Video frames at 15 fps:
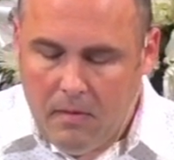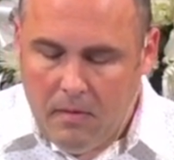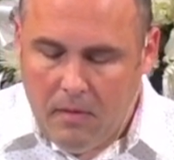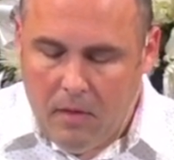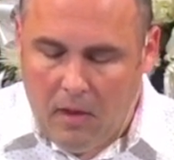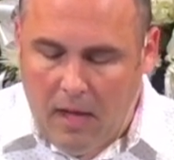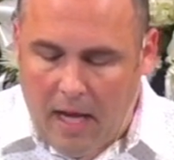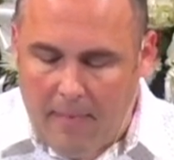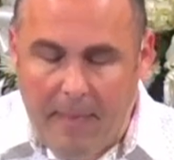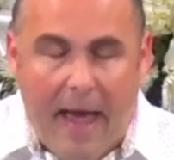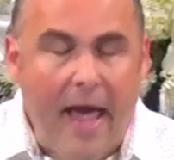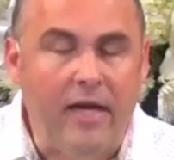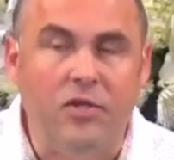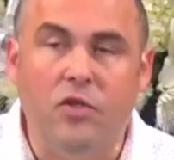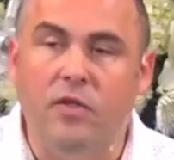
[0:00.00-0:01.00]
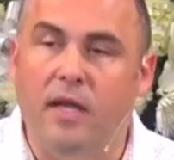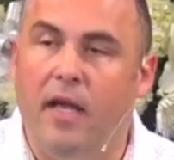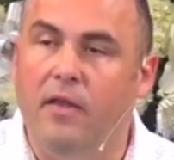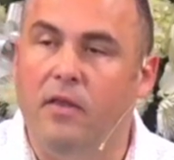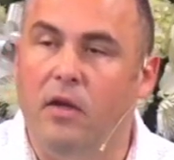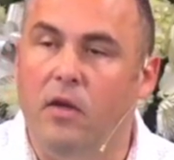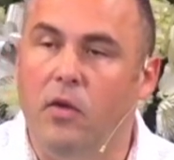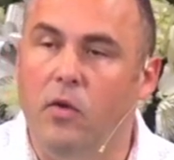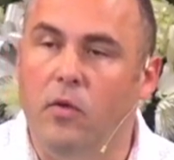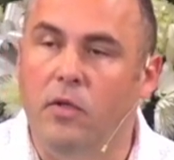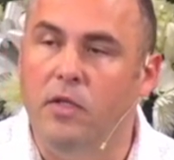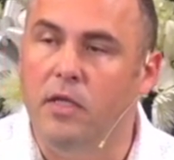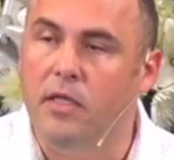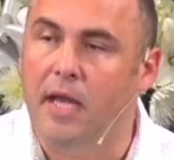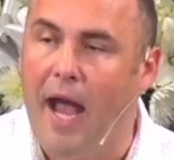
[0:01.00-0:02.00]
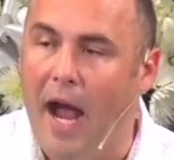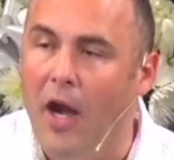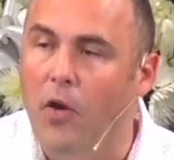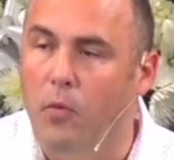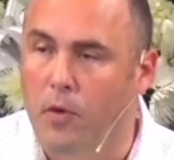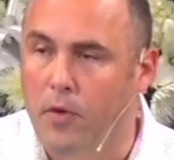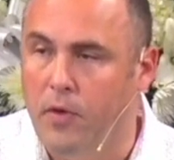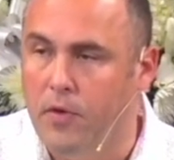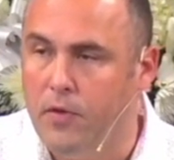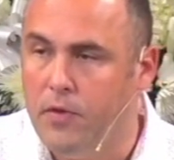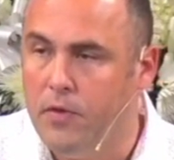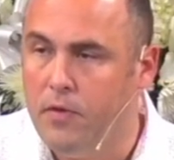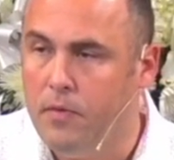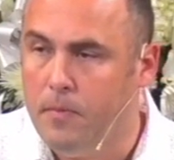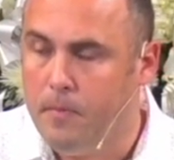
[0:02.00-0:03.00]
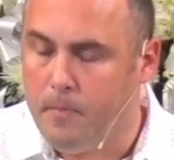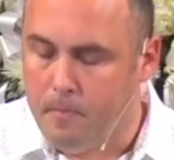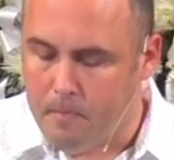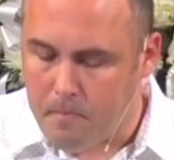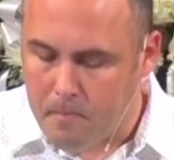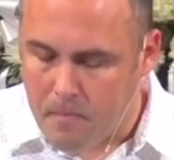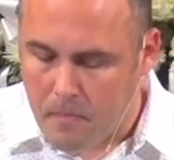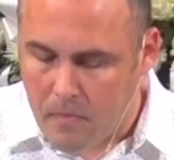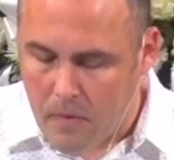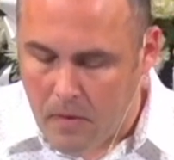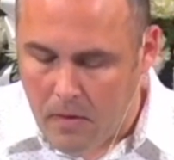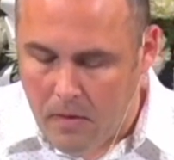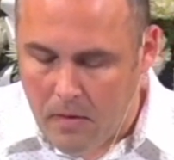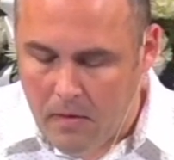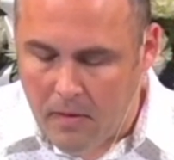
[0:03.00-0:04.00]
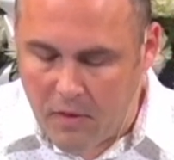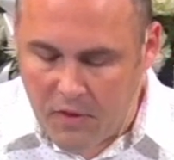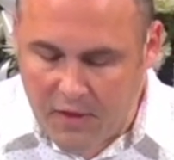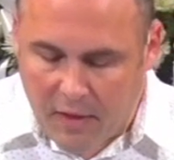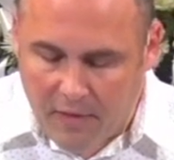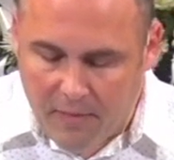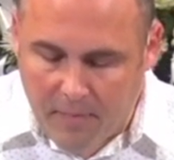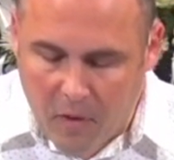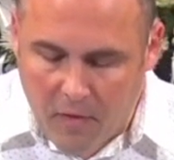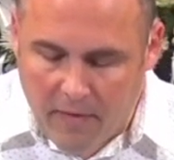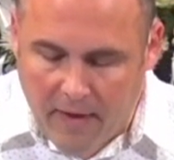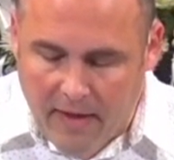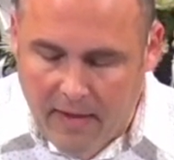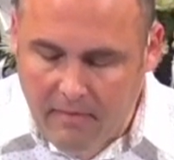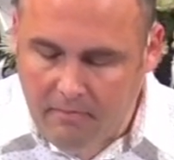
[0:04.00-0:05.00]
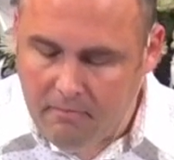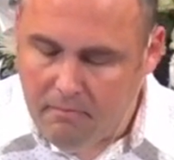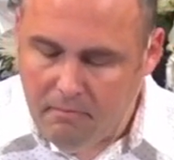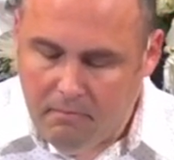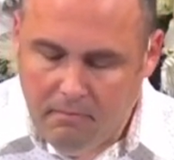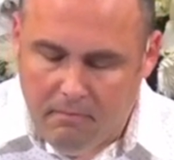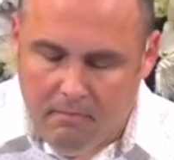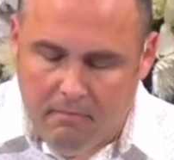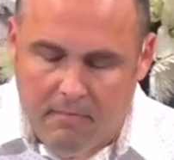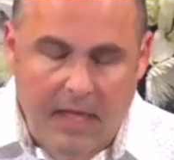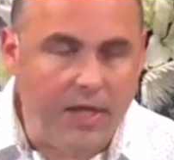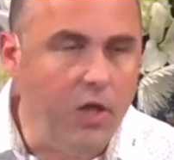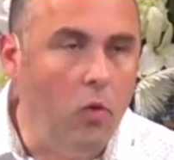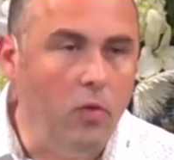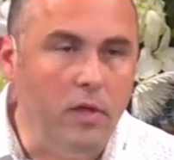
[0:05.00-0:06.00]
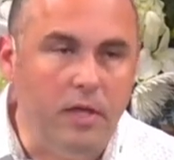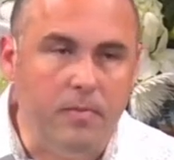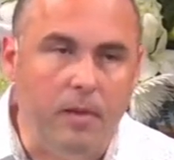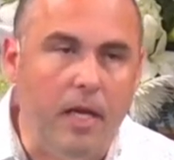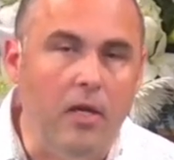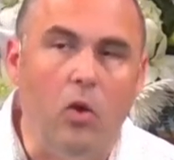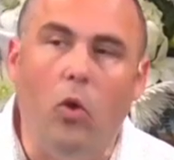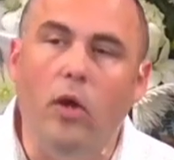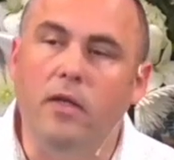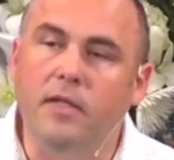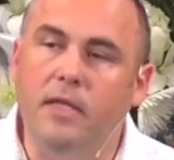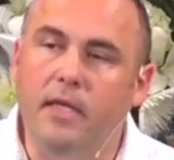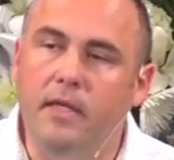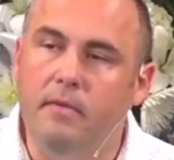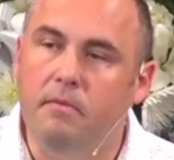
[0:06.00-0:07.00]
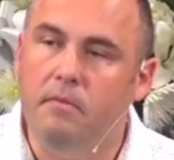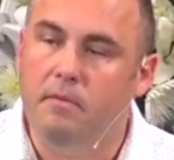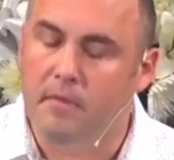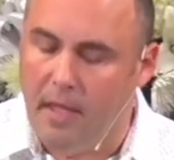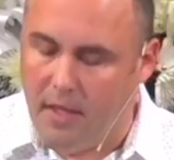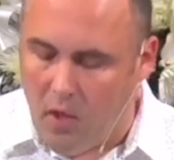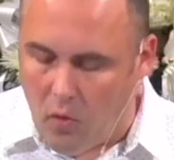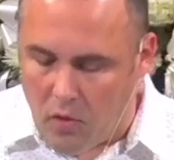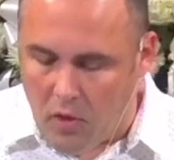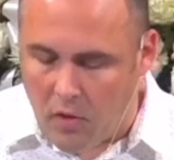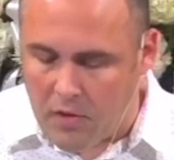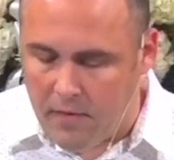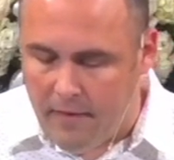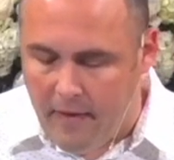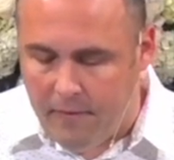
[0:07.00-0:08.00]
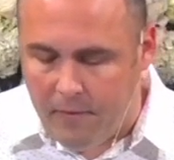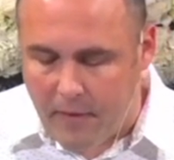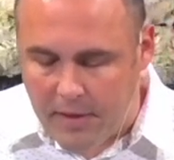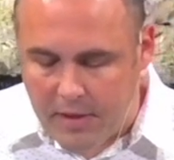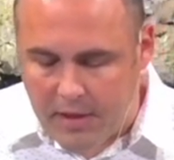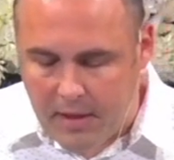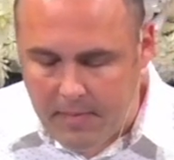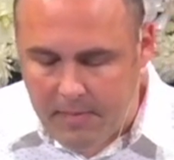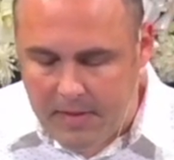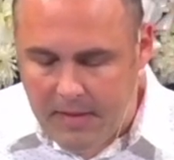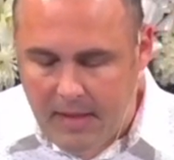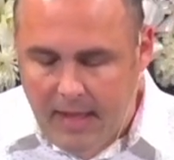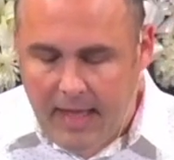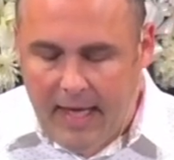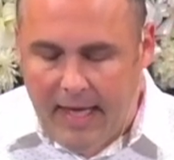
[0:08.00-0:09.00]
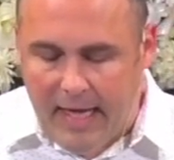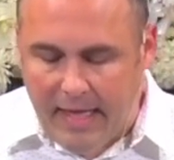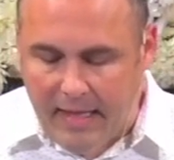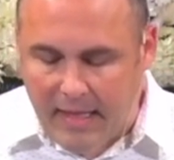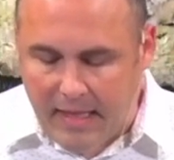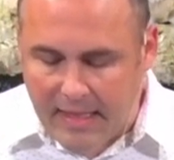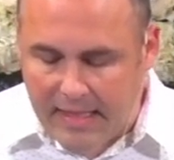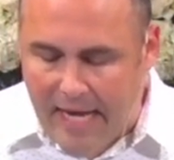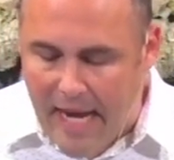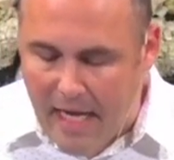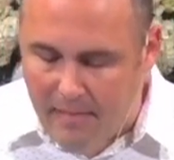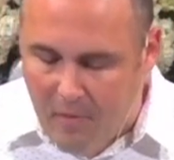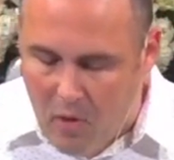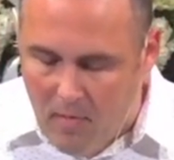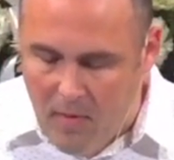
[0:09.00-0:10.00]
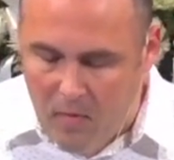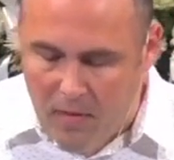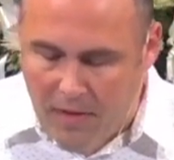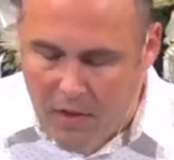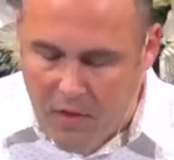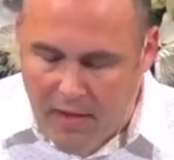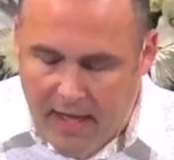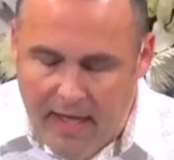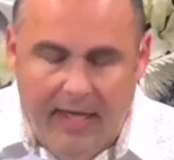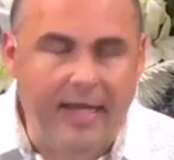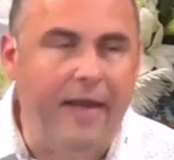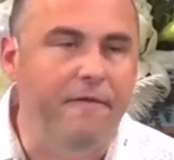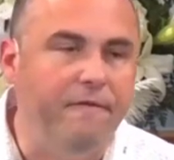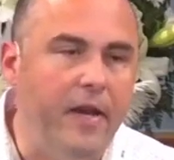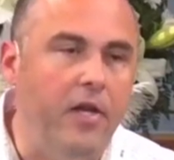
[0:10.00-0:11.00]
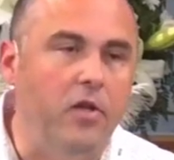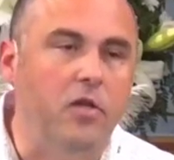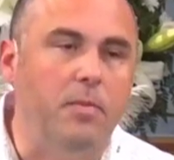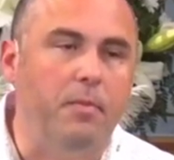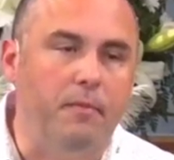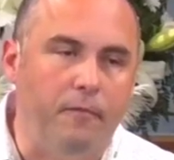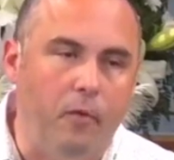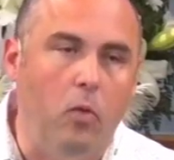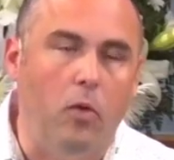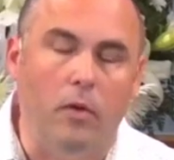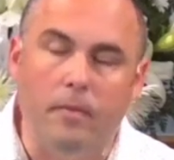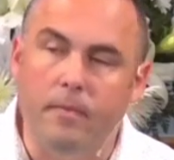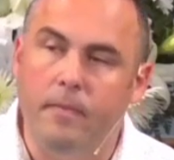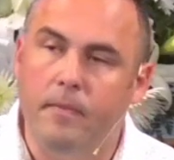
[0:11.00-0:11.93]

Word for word: There are a lot of pastors out there who are just hired workers. They're self motivated, they don't display loyalty, they don't cultivate friendships, and at the exact moment when they're needed, they fail to perform.